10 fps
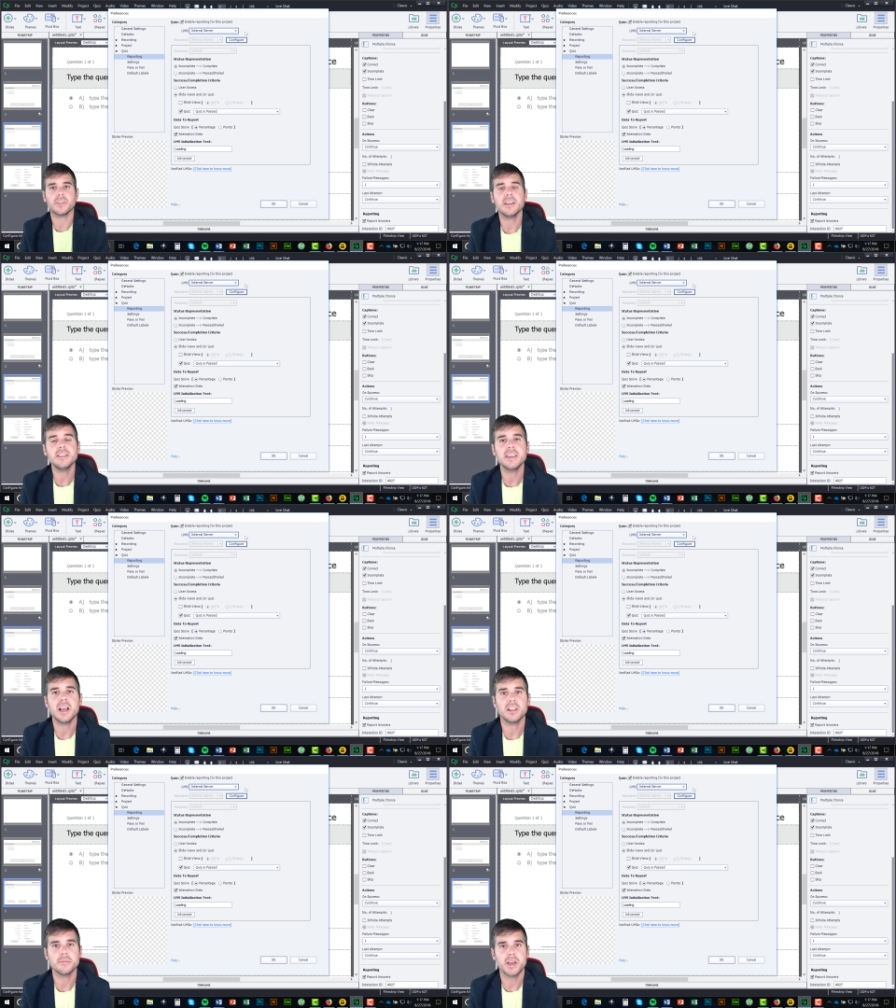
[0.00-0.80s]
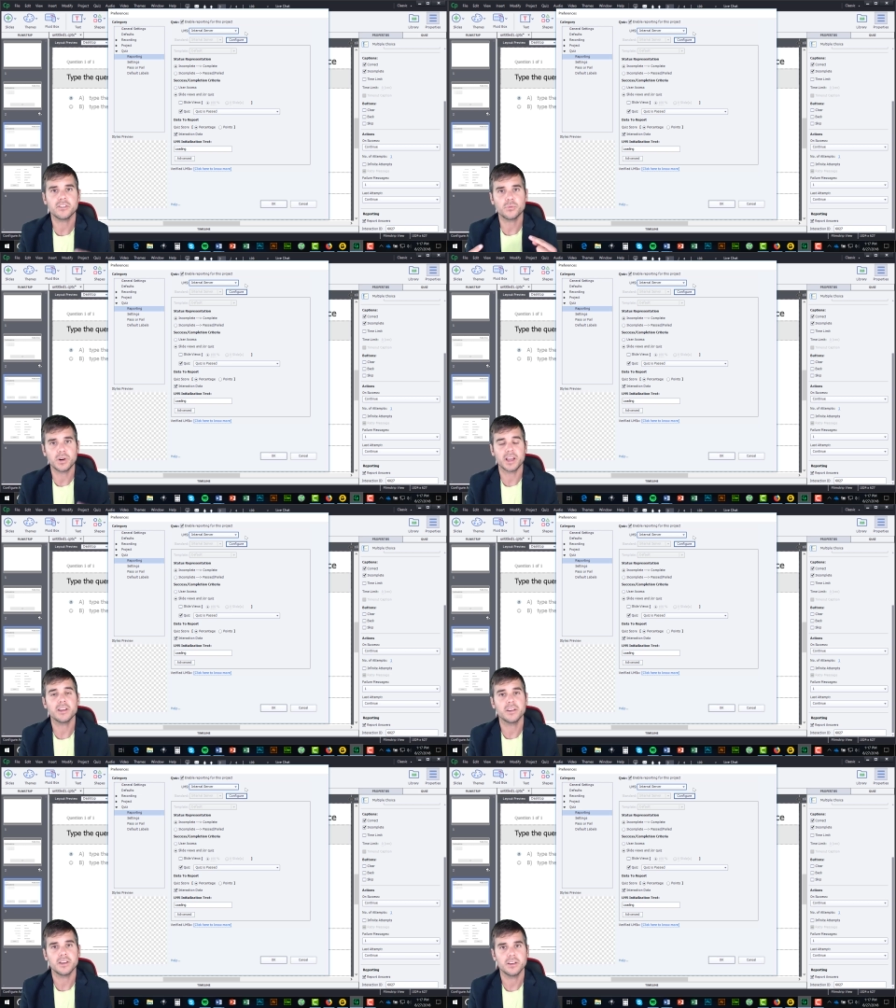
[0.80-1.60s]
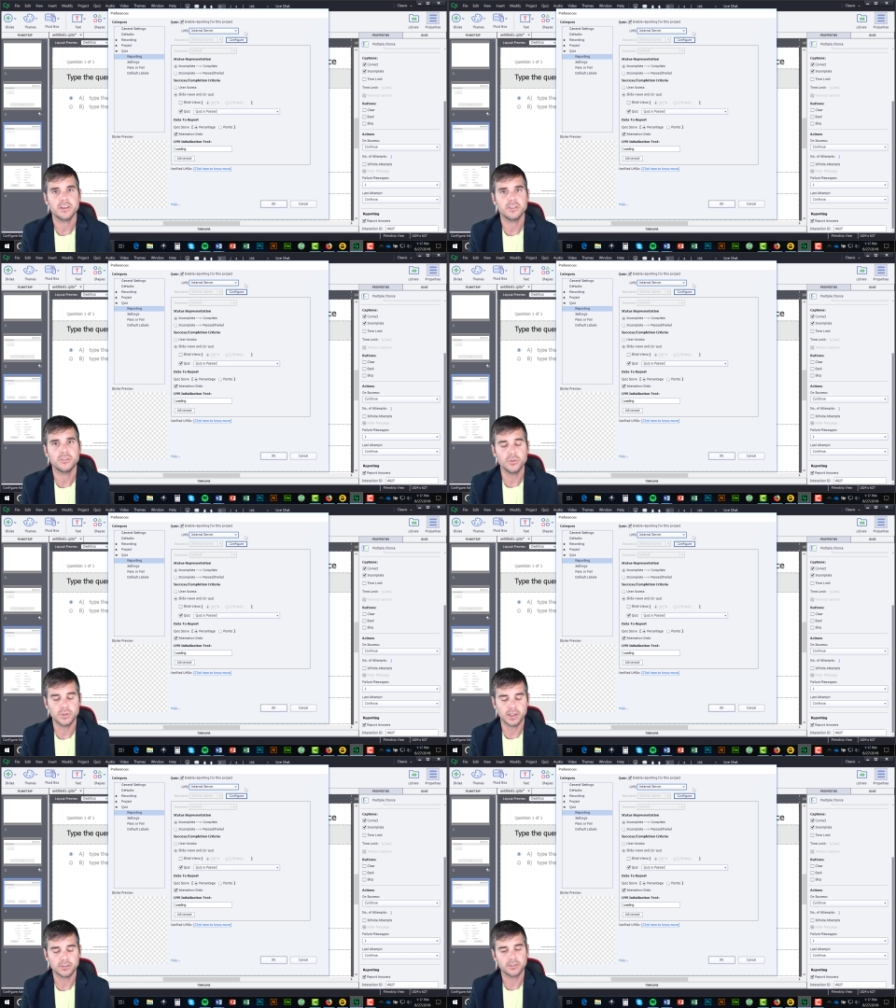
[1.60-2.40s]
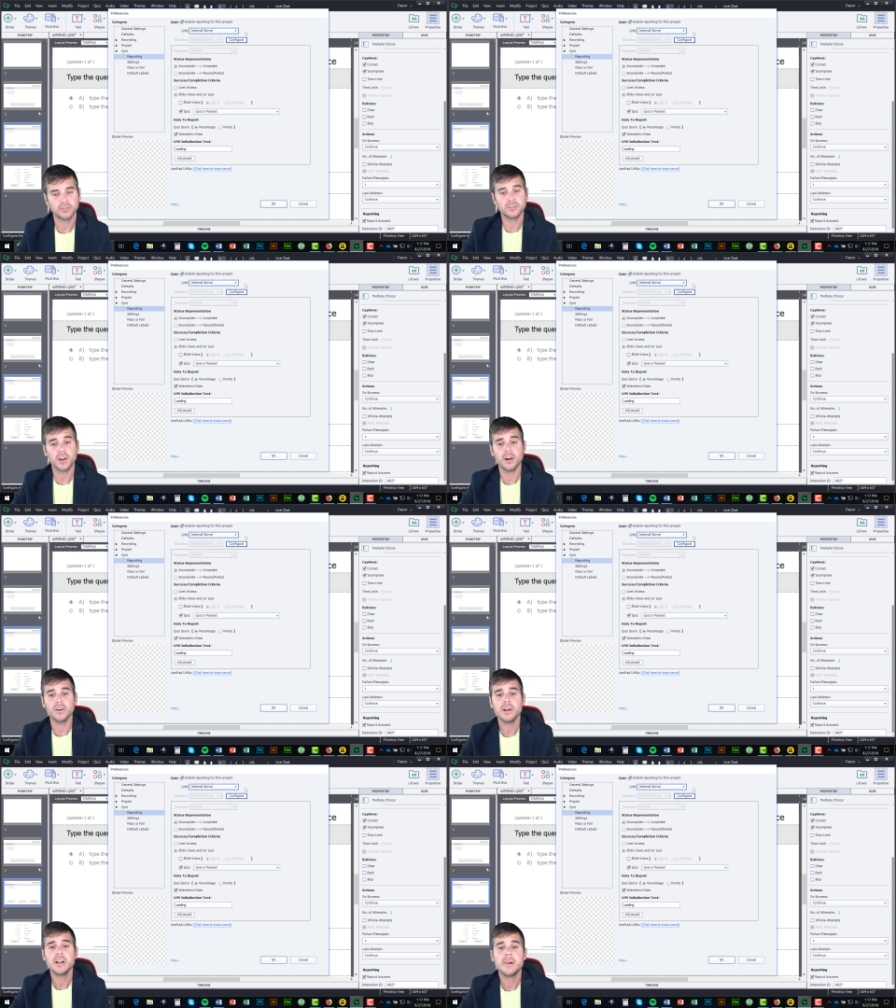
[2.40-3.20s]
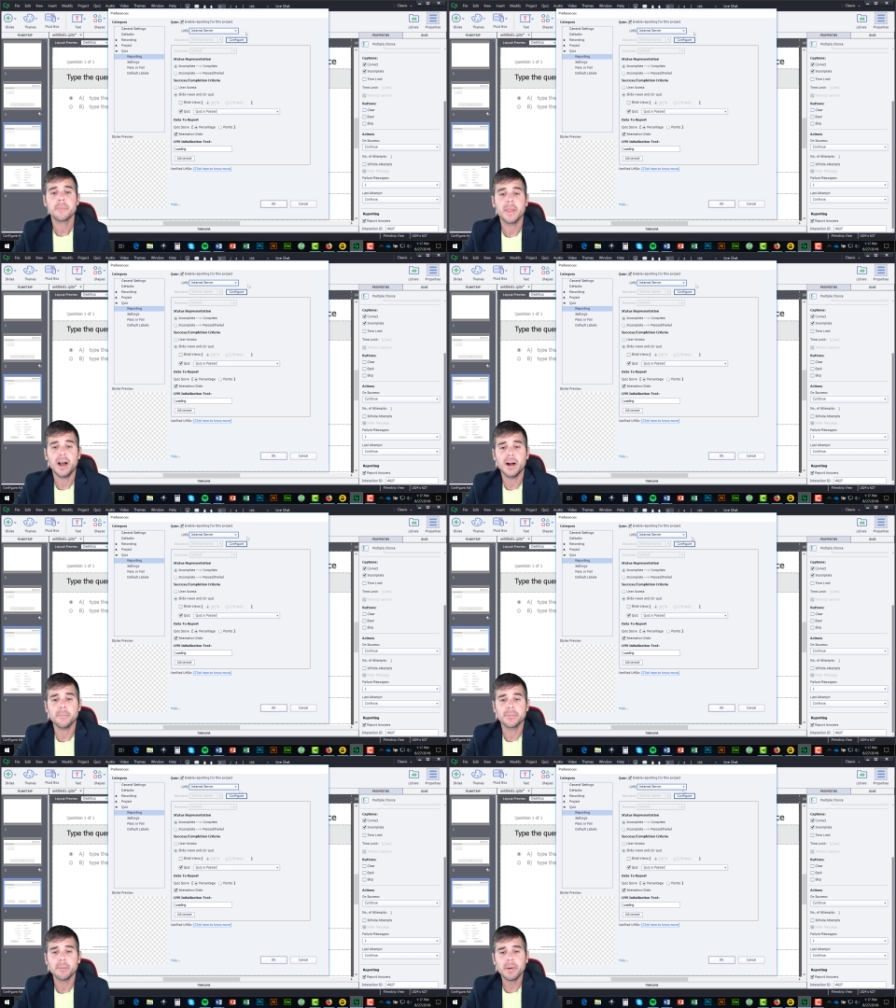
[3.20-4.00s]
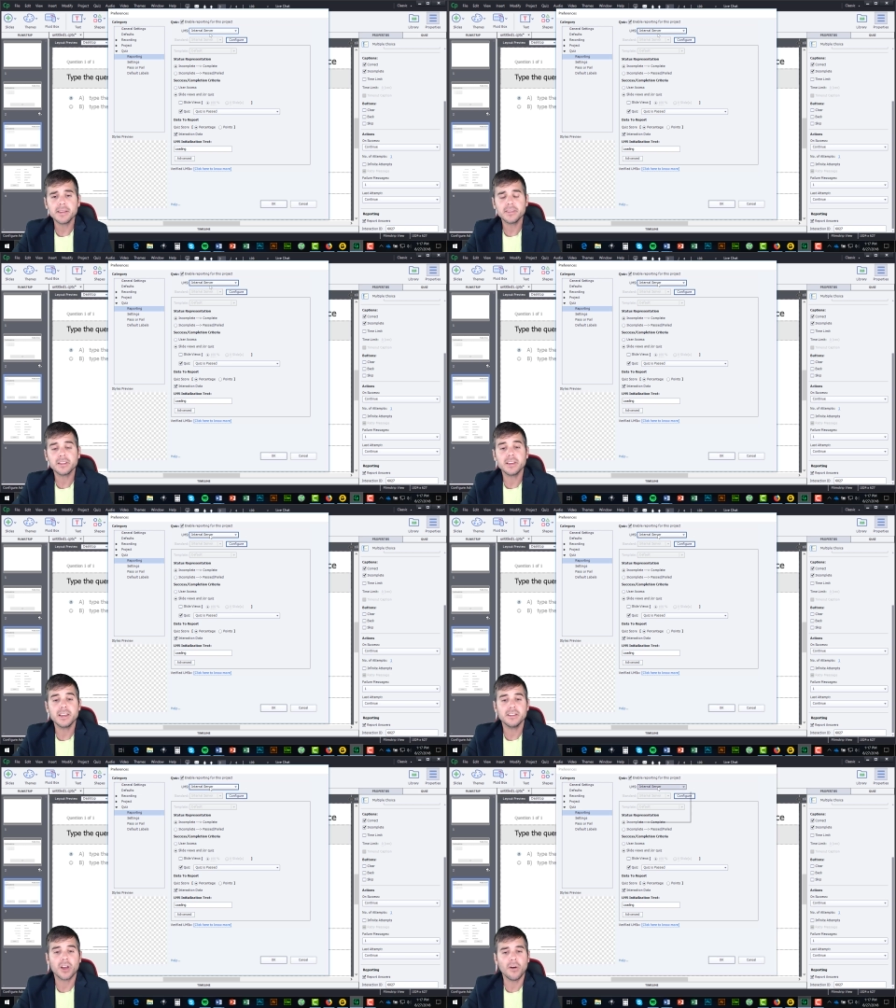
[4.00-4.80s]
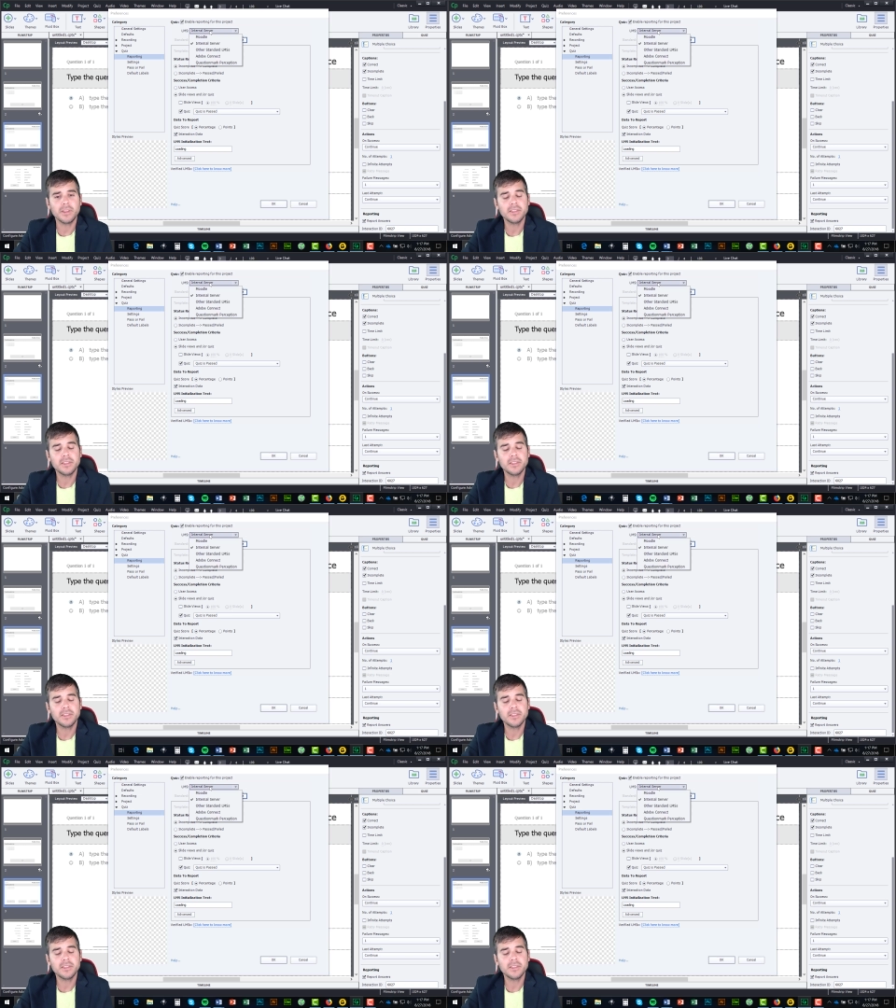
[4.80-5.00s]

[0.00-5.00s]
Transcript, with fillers: up within the LMS when I do this. So um, basically, the